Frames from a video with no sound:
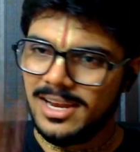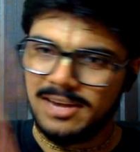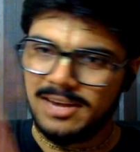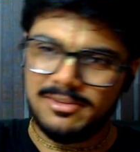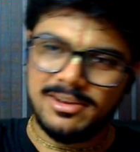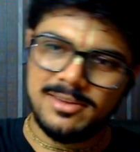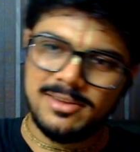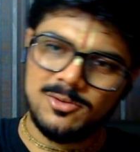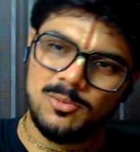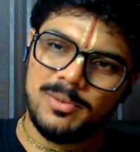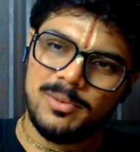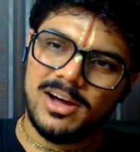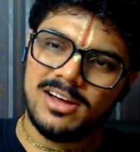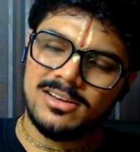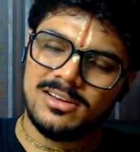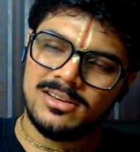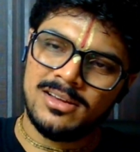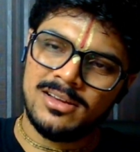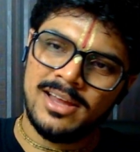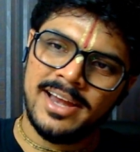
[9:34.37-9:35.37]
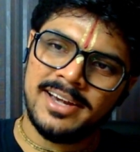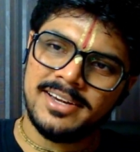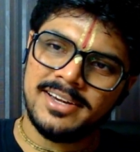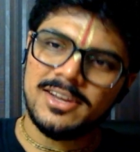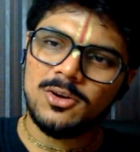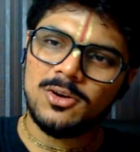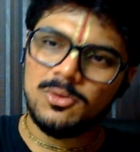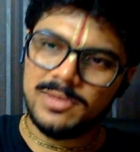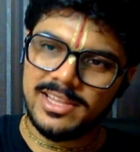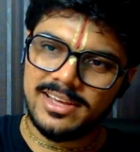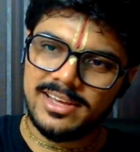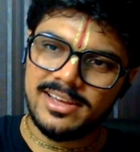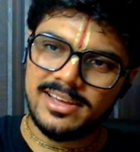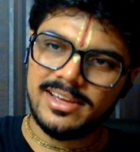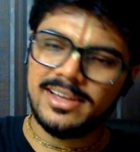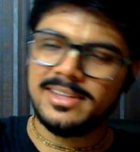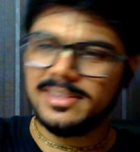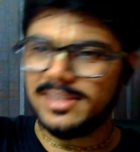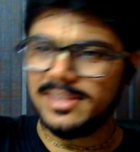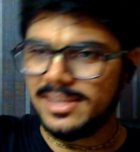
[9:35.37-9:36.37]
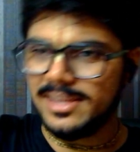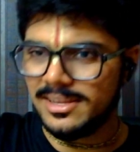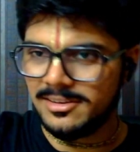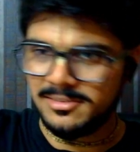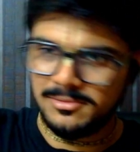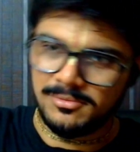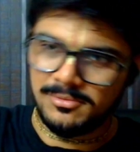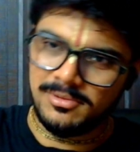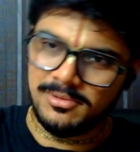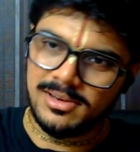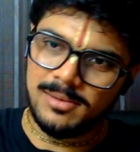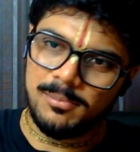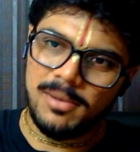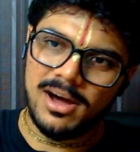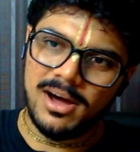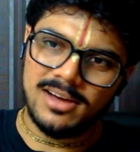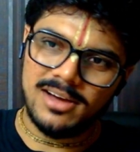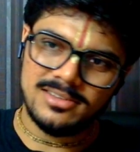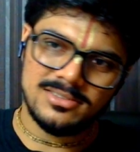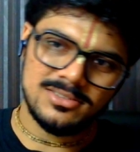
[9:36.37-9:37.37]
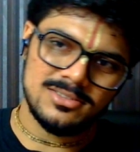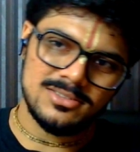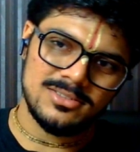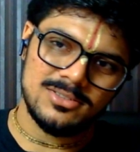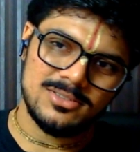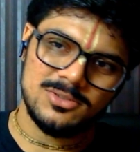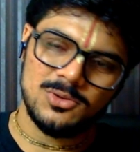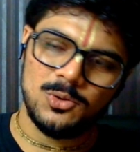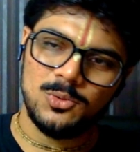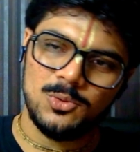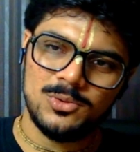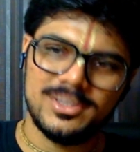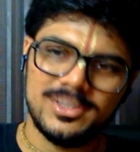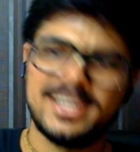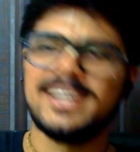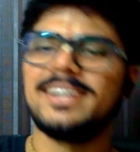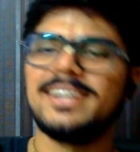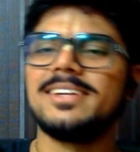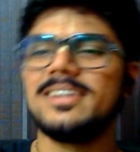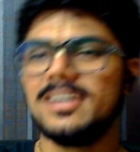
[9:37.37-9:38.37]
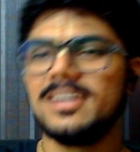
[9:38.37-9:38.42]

We have to enter over there, and then will pass through that